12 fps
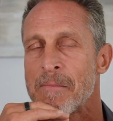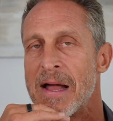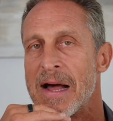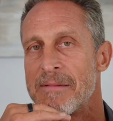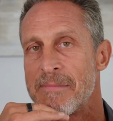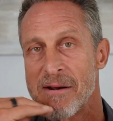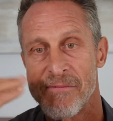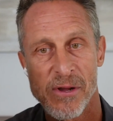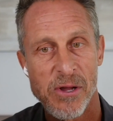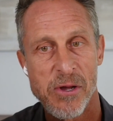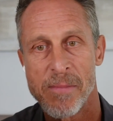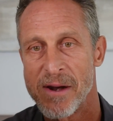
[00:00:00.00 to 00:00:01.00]
Better for
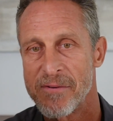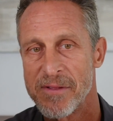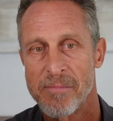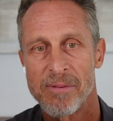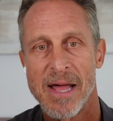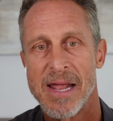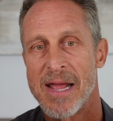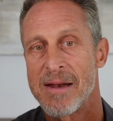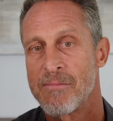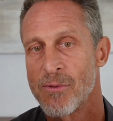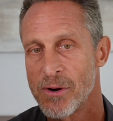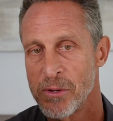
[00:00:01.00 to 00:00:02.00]
you, better for the
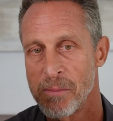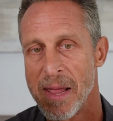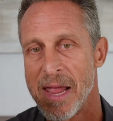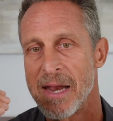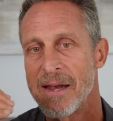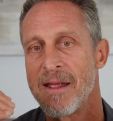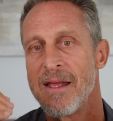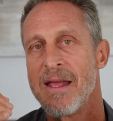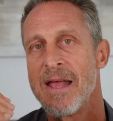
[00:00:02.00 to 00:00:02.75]
planet, more humane.